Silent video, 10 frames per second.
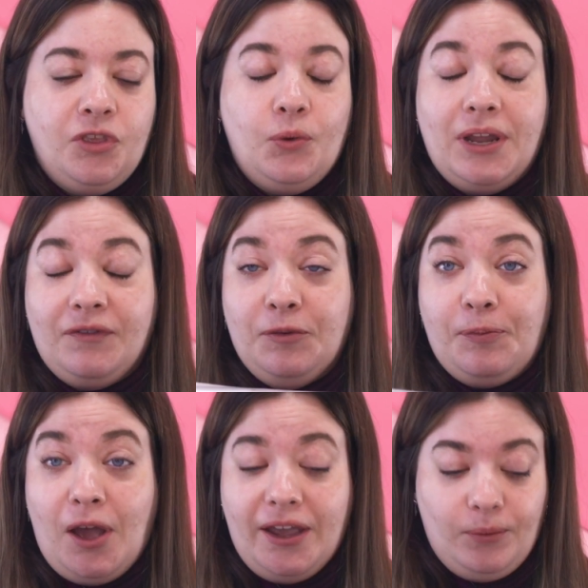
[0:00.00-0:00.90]
you'd have to
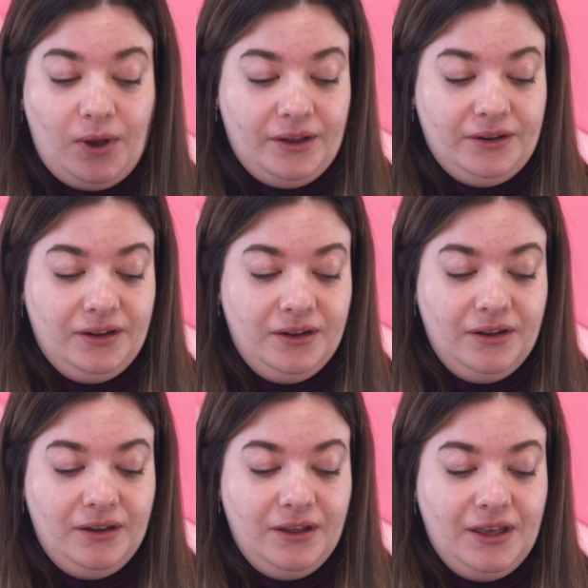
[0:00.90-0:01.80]
buy one
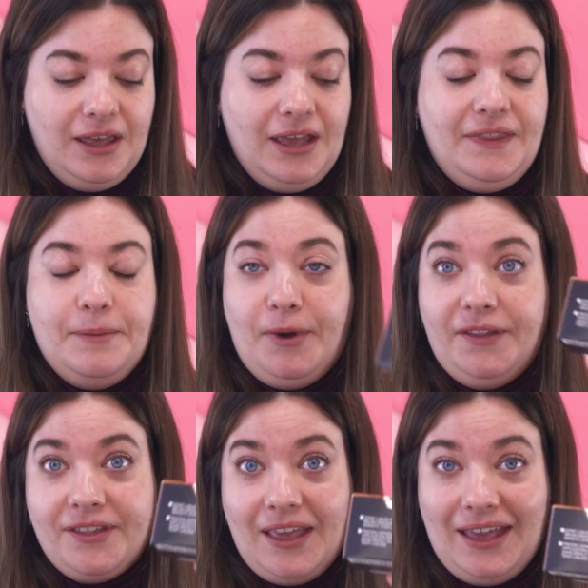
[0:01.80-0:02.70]
and then
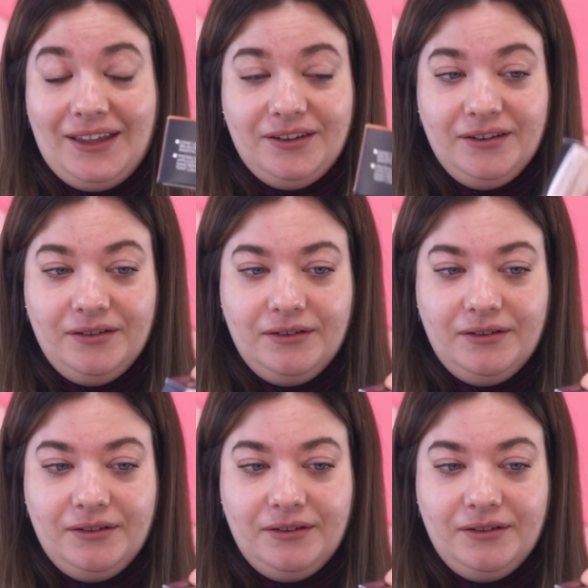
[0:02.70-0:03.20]
buy this head.